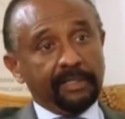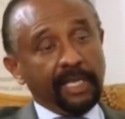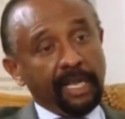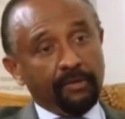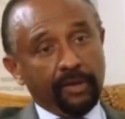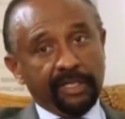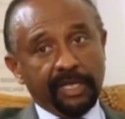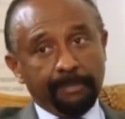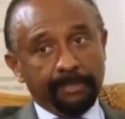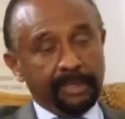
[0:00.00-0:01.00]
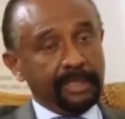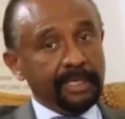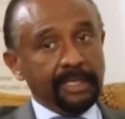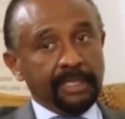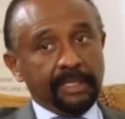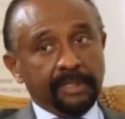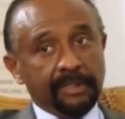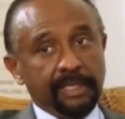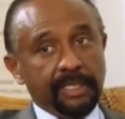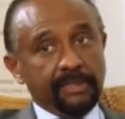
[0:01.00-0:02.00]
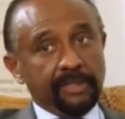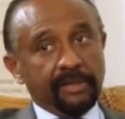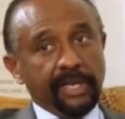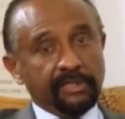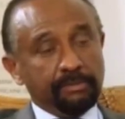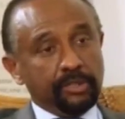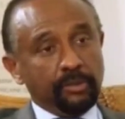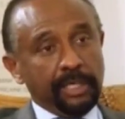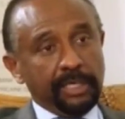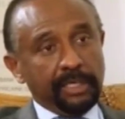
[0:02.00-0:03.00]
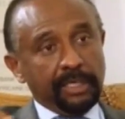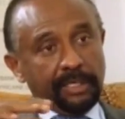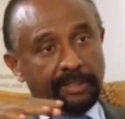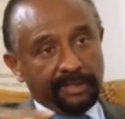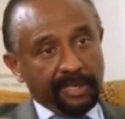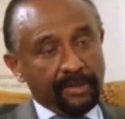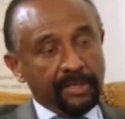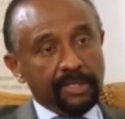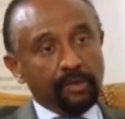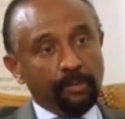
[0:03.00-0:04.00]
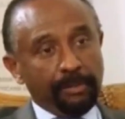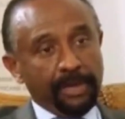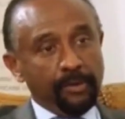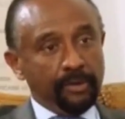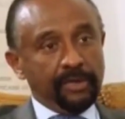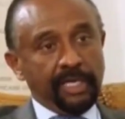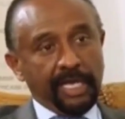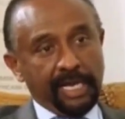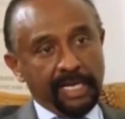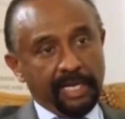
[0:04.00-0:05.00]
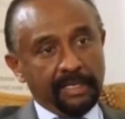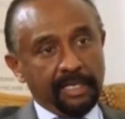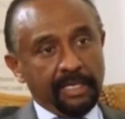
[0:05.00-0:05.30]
Take, for example, the integration between southern Ethiopia and northern Kenya.